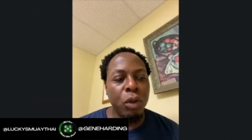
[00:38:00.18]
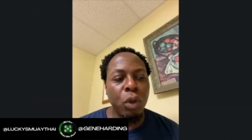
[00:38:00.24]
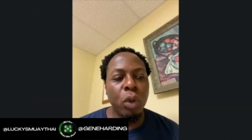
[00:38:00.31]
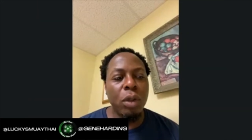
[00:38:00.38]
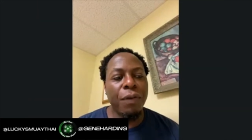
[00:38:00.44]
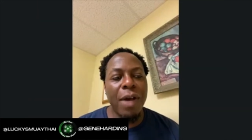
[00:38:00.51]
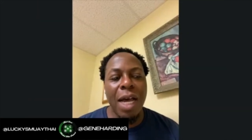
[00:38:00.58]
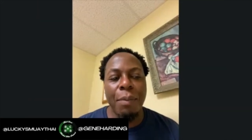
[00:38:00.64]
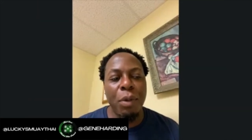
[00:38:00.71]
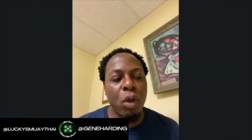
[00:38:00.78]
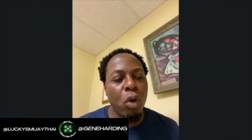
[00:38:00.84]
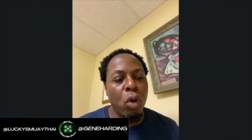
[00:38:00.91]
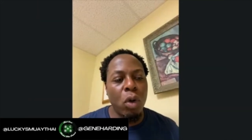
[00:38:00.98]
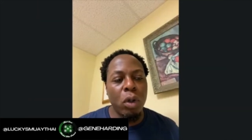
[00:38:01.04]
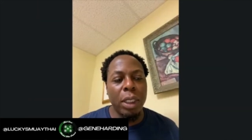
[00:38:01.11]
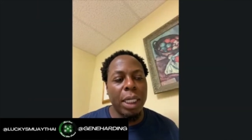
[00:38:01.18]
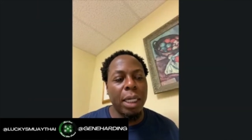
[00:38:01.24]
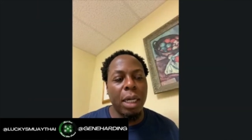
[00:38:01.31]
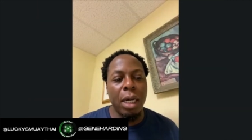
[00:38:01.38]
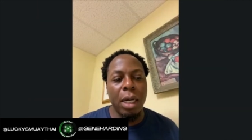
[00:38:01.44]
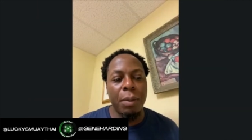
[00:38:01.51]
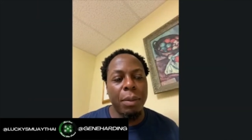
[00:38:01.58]
You can find me on
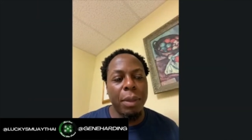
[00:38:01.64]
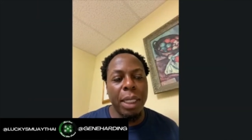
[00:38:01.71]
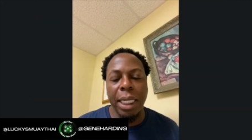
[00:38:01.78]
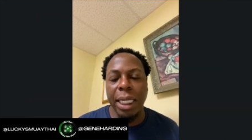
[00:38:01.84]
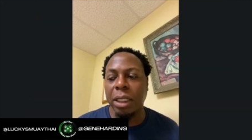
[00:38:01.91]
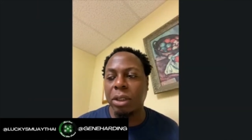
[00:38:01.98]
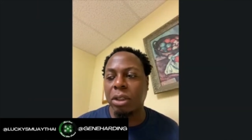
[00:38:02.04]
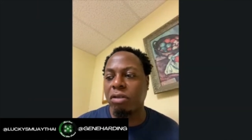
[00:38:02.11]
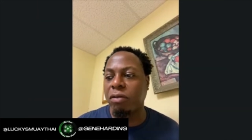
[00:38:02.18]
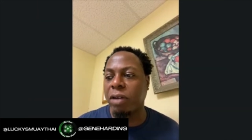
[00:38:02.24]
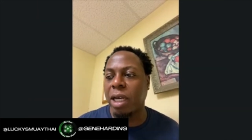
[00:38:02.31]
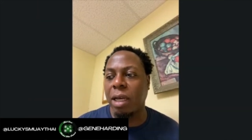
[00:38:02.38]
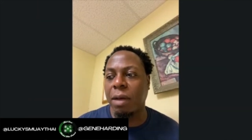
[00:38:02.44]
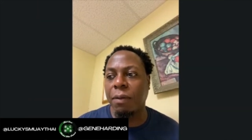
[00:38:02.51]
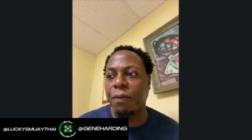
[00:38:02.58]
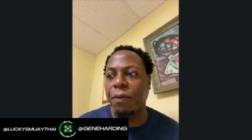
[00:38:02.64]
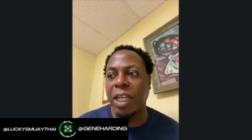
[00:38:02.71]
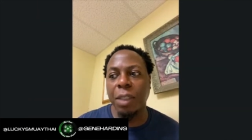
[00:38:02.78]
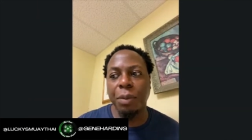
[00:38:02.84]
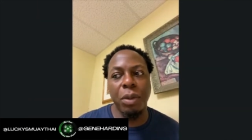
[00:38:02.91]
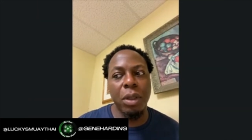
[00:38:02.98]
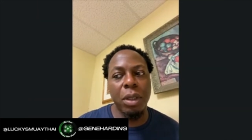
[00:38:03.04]
Instagram,
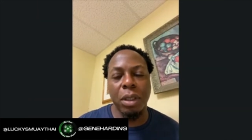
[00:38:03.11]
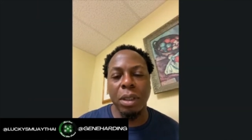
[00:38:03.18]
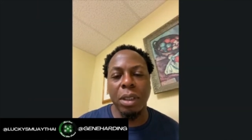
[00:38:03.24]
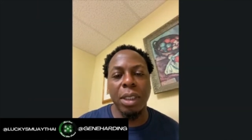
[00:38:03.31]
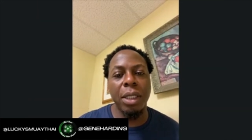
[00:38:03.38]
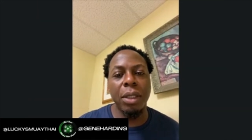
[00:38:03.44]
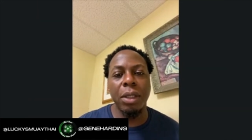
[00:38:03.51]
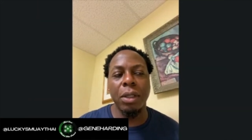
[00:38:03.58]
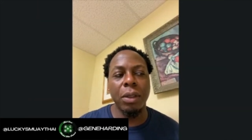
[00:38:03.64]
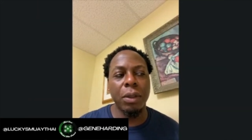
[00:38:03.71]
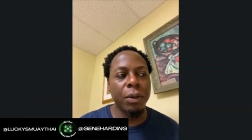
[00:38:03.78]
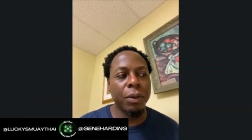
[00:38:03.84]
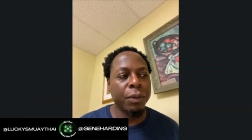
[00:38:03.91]
Facebook, Tinder.